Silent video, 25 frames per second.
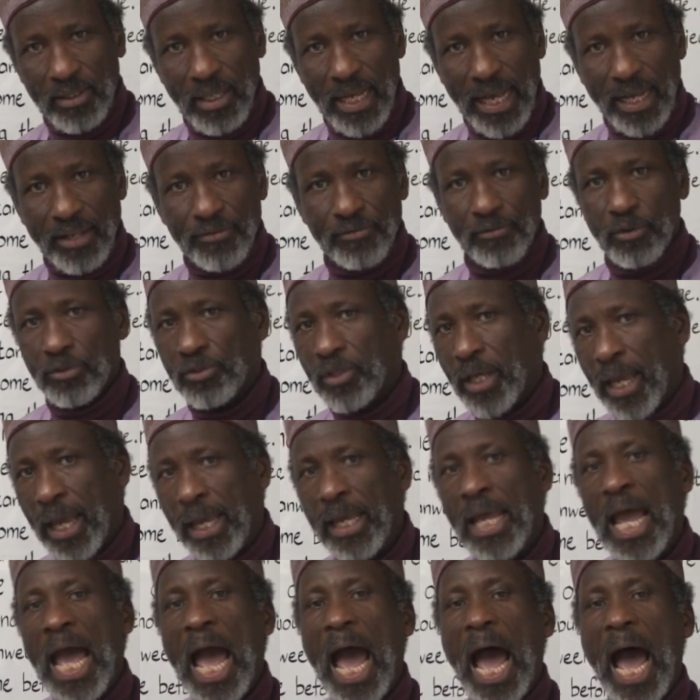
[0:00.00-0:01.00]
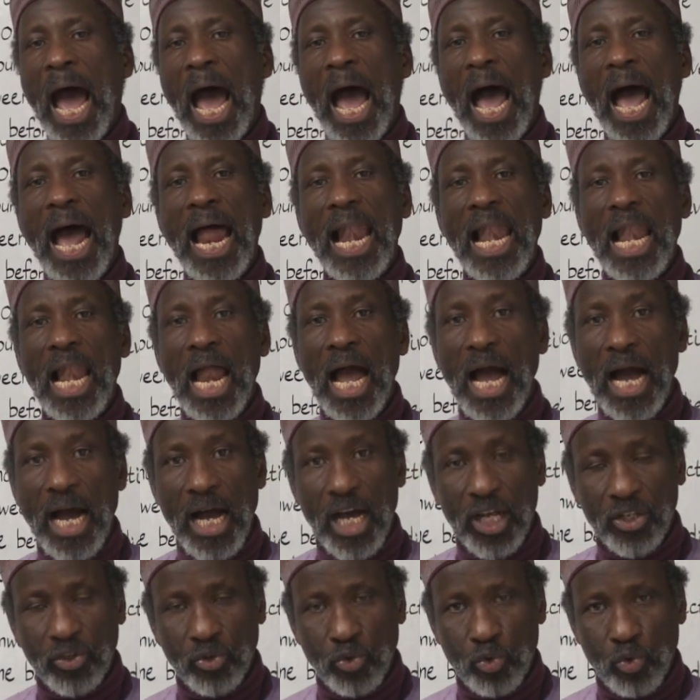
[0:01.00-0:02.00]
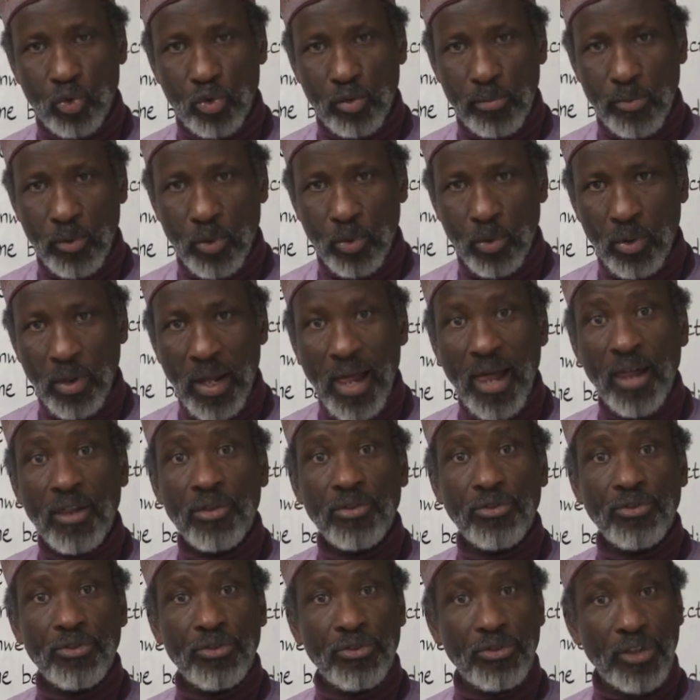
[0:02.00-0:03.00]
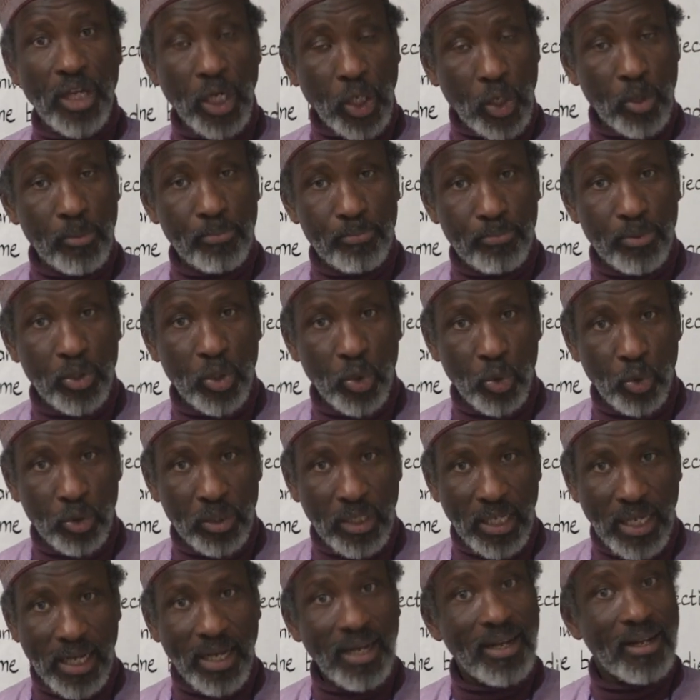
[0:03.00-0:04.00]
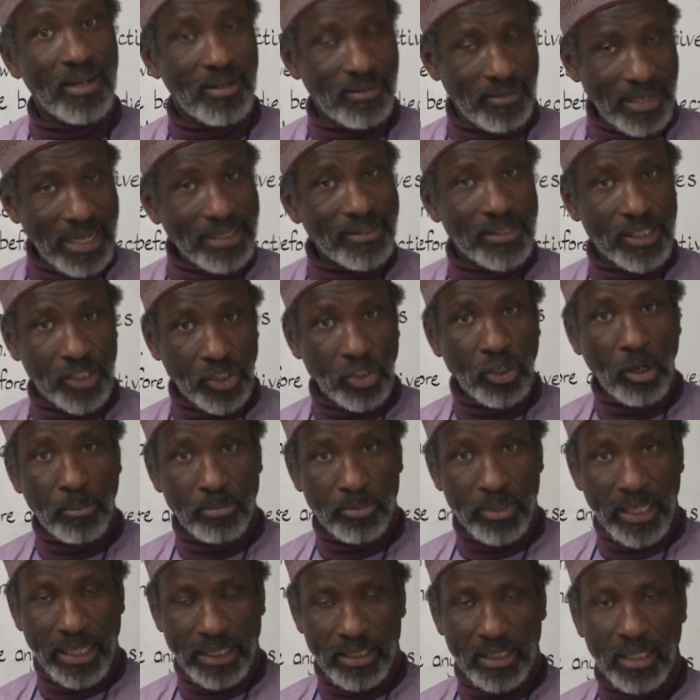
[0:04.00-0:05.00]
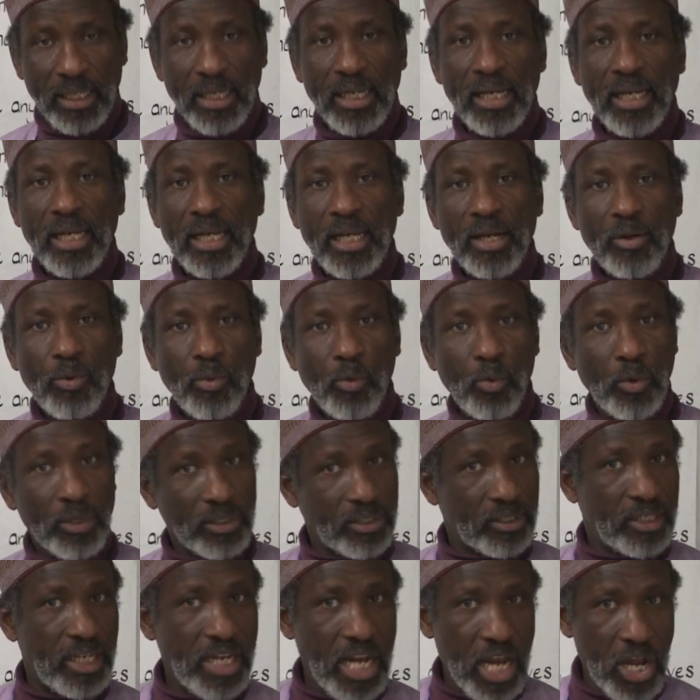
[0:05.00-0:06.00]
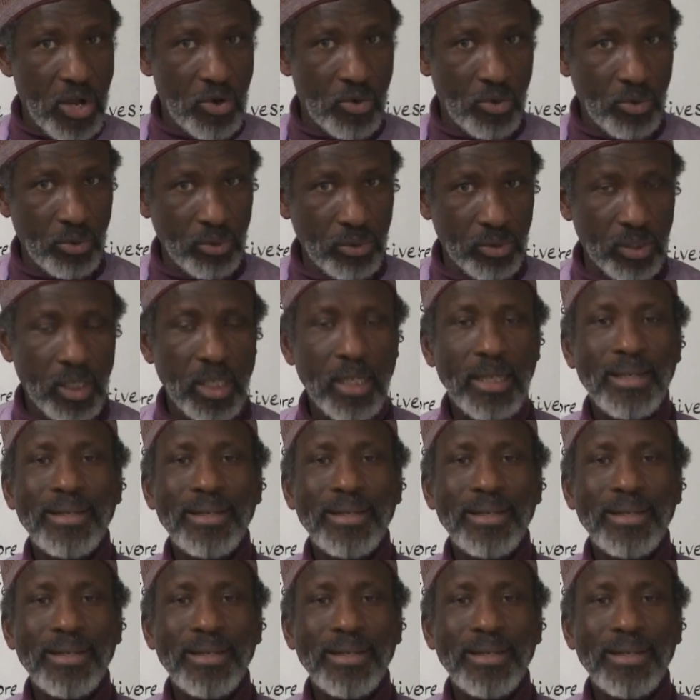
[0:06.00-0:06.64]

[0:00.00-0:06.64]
Like for say, al-hasubu, the computer, that's the subject. What's the news?